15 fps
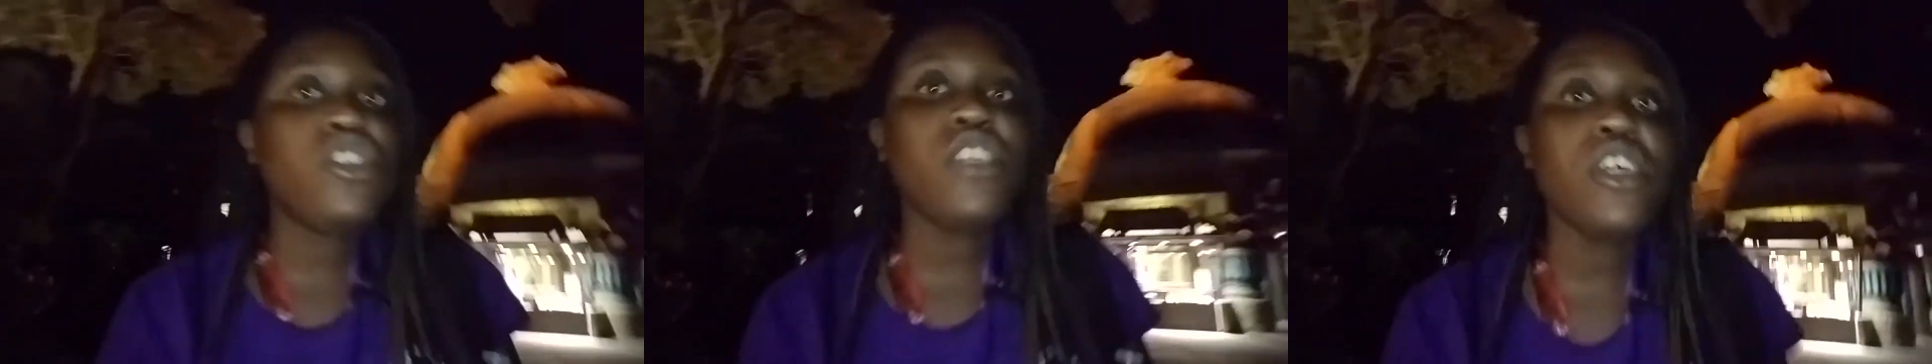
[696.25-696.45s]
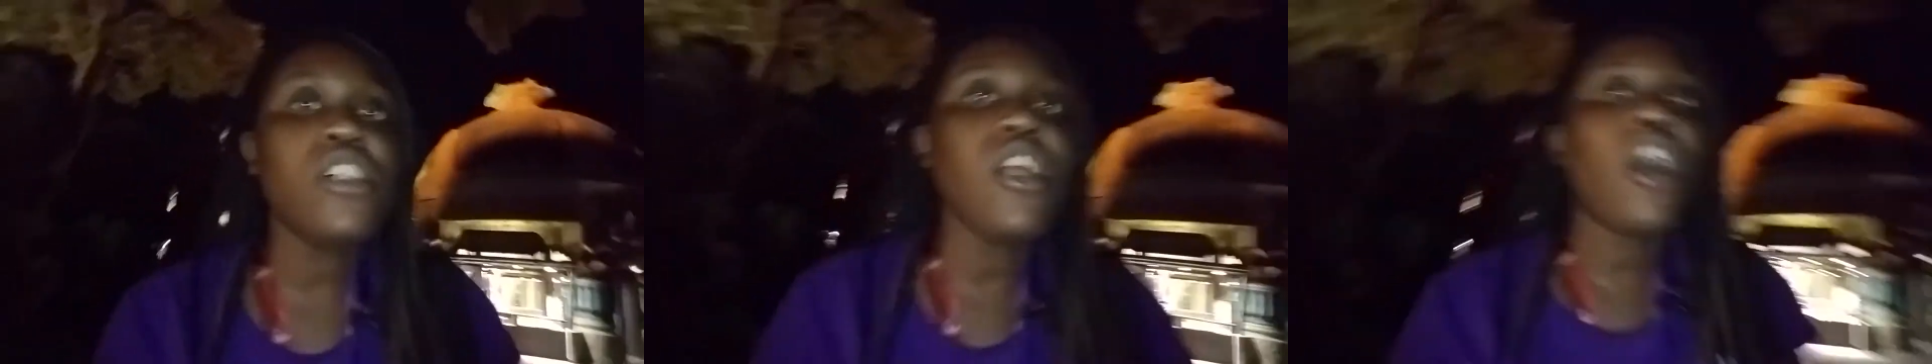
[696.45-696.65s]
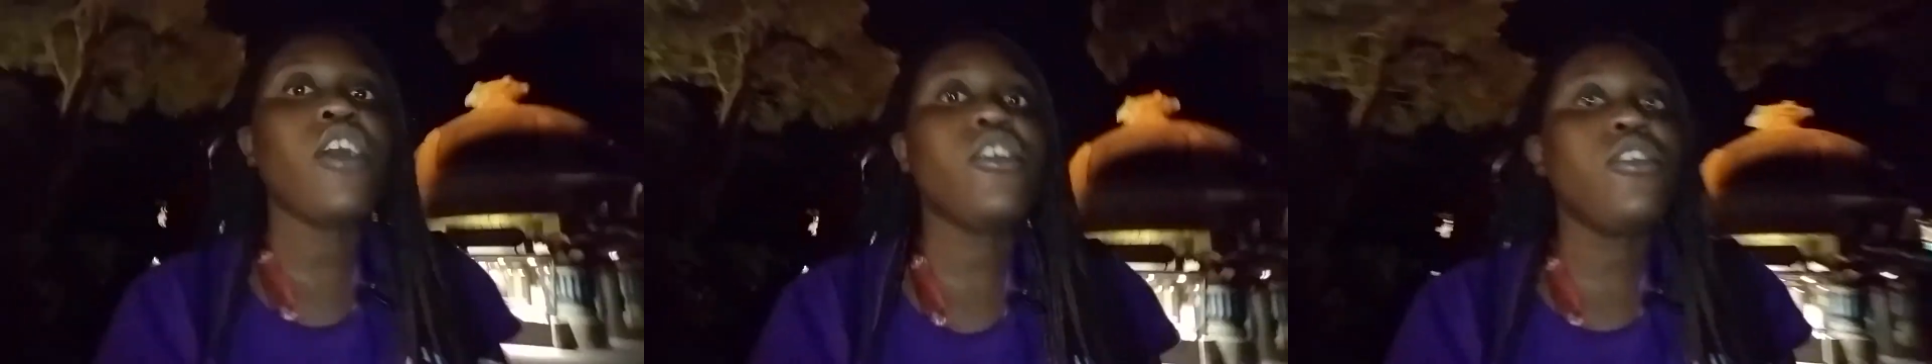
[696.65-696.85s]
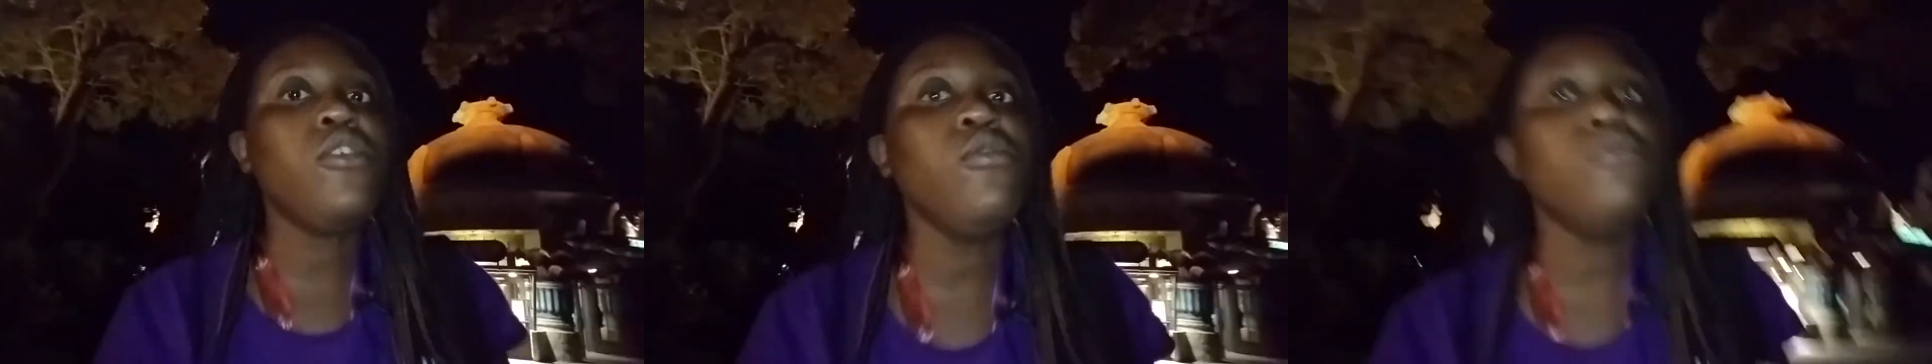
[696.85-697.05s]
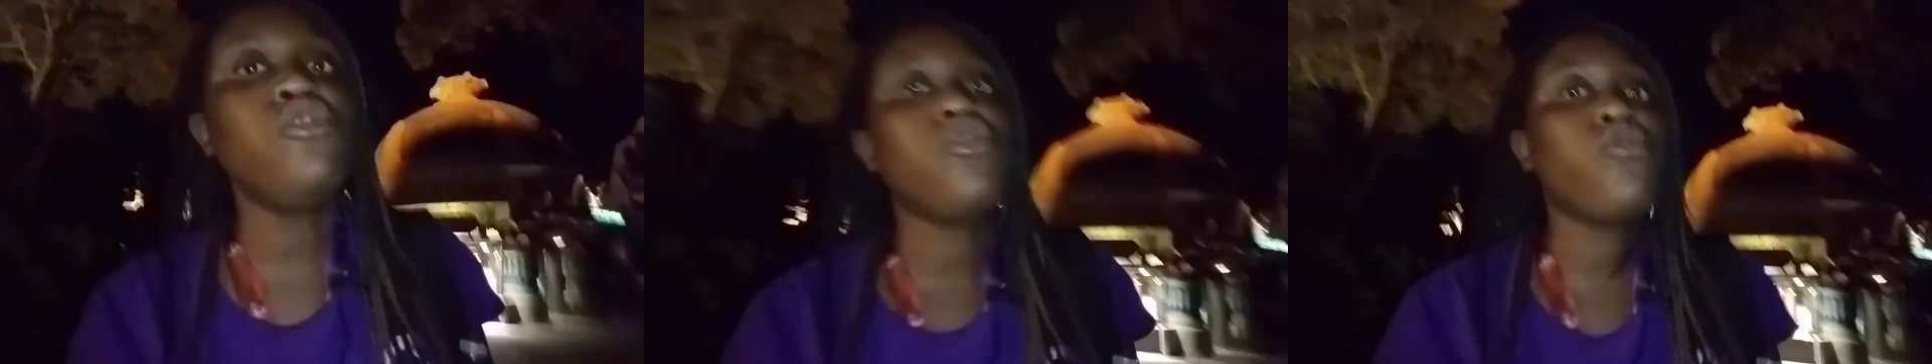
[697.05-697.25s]
there's
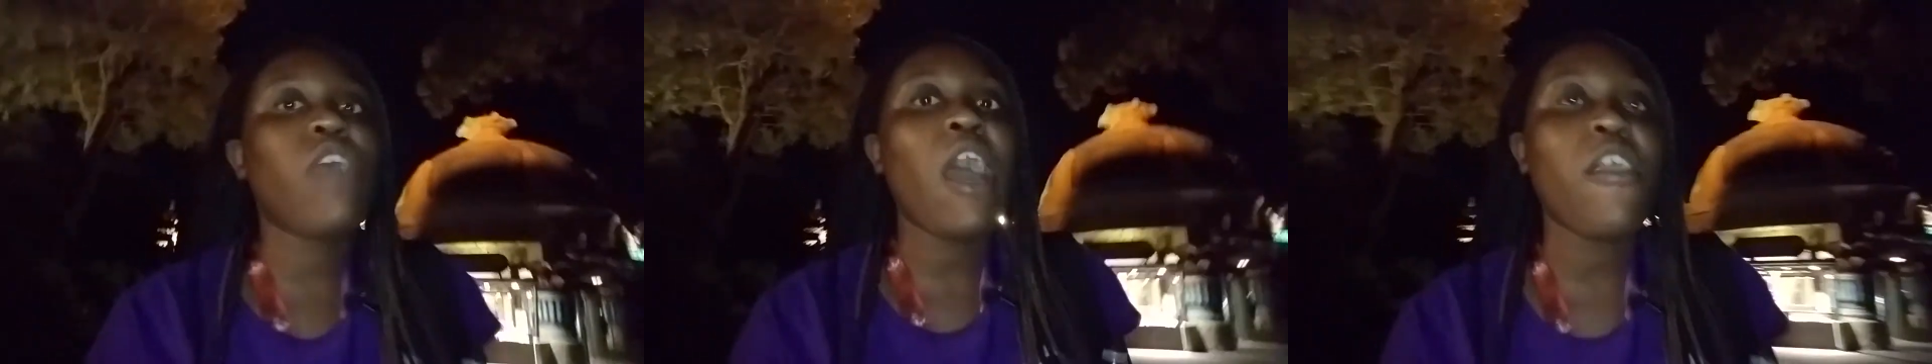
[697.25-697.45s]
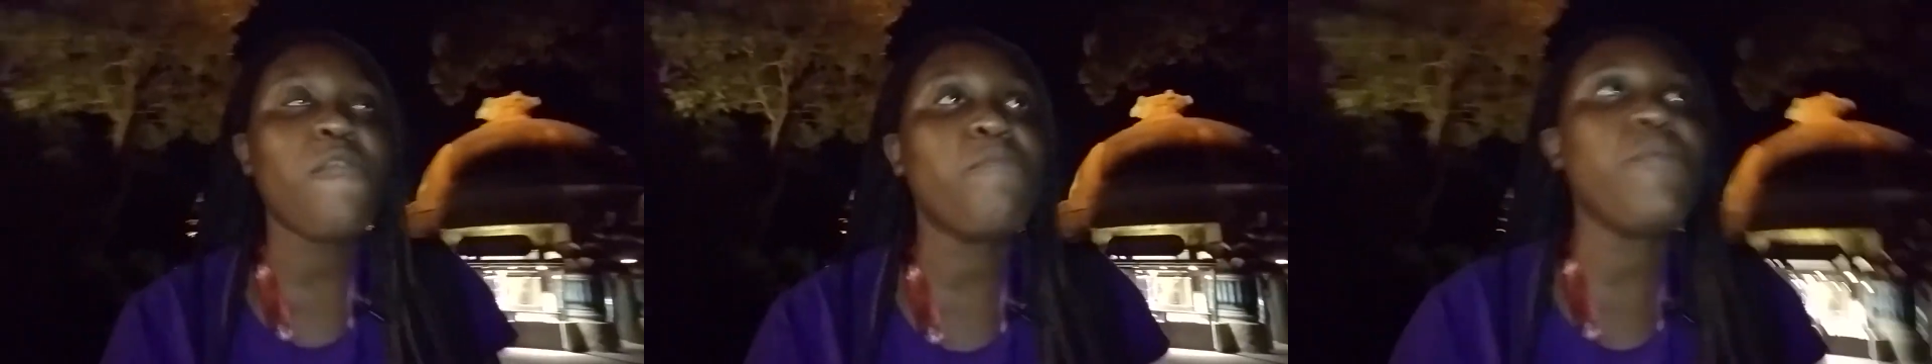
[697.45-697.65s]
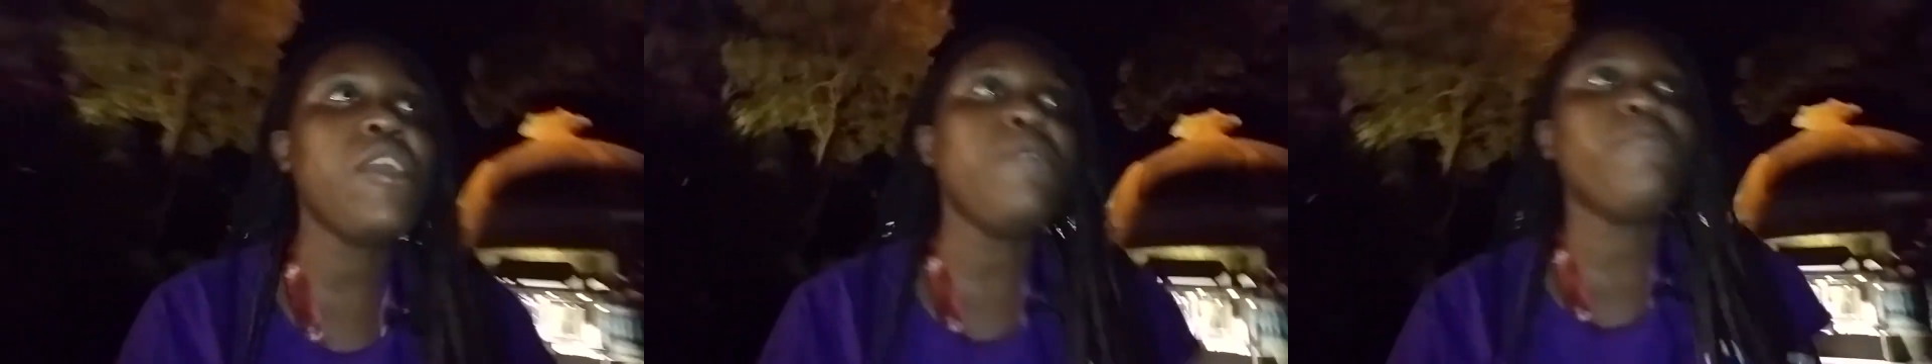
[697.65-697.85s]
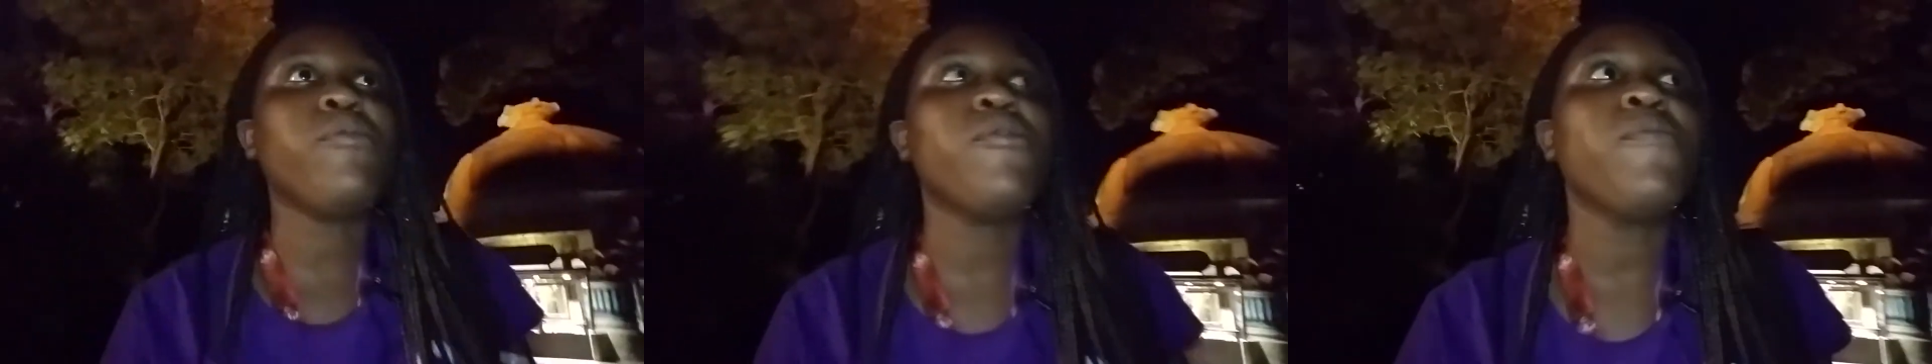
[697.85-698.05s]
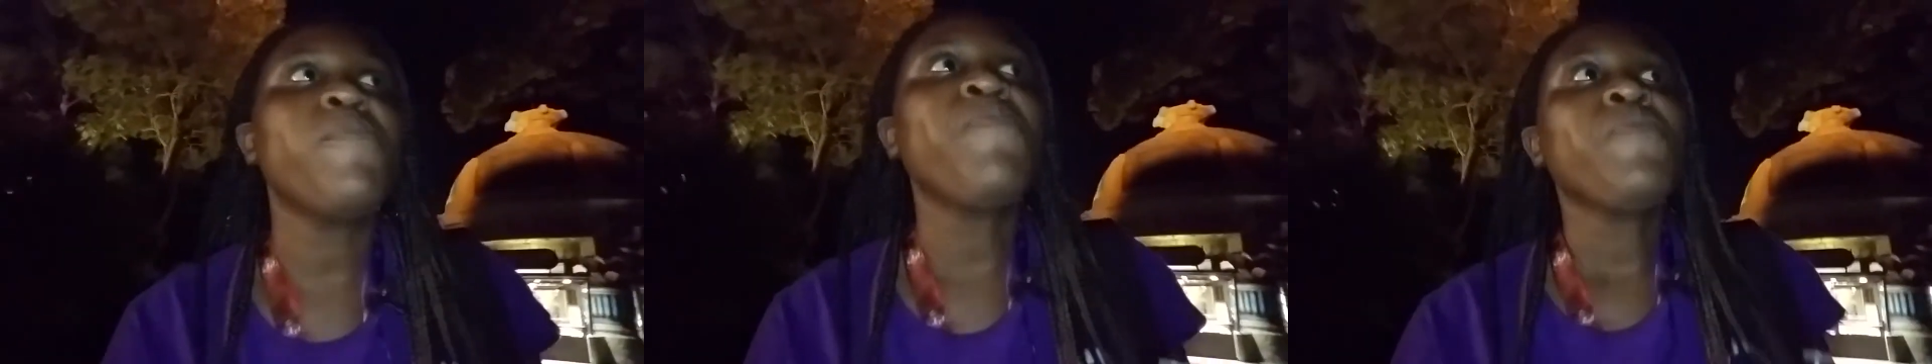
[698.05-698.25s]
still a huge crowd of
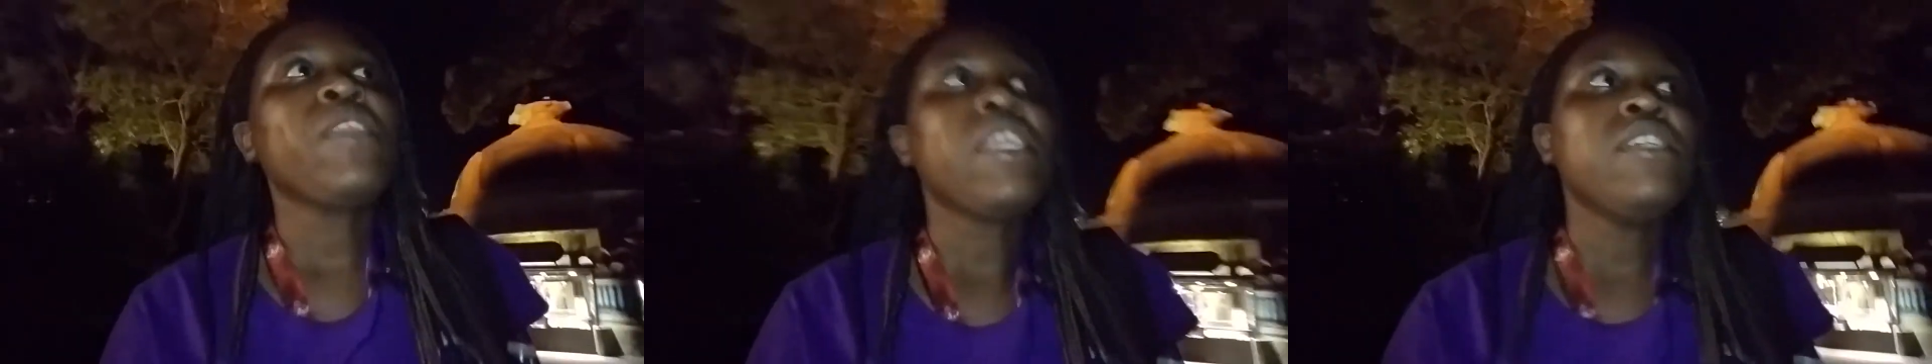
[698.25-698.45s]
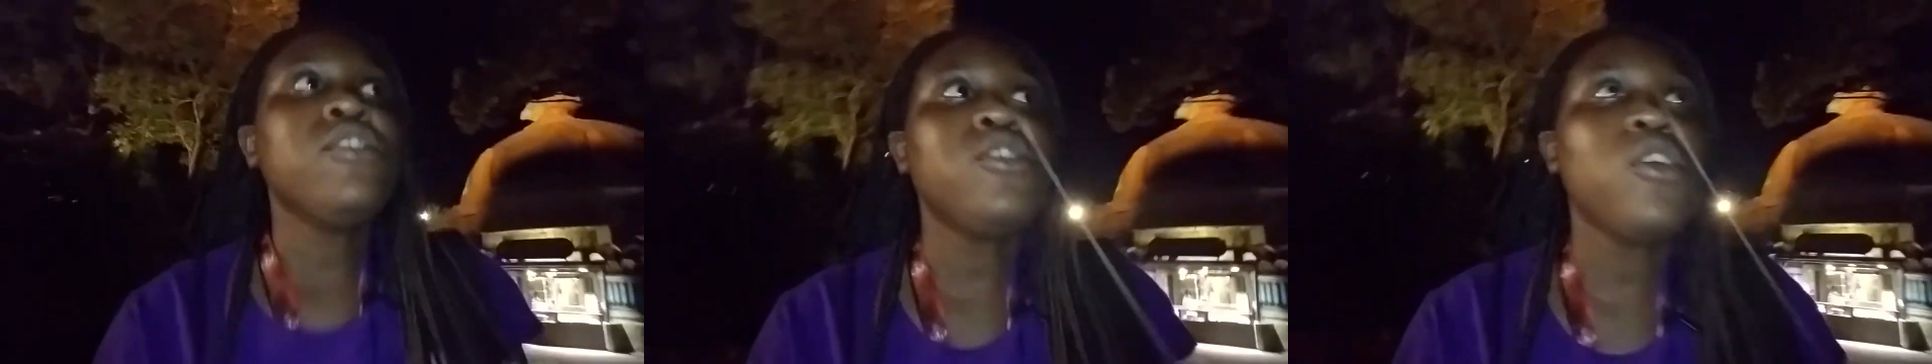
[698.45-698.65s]
people.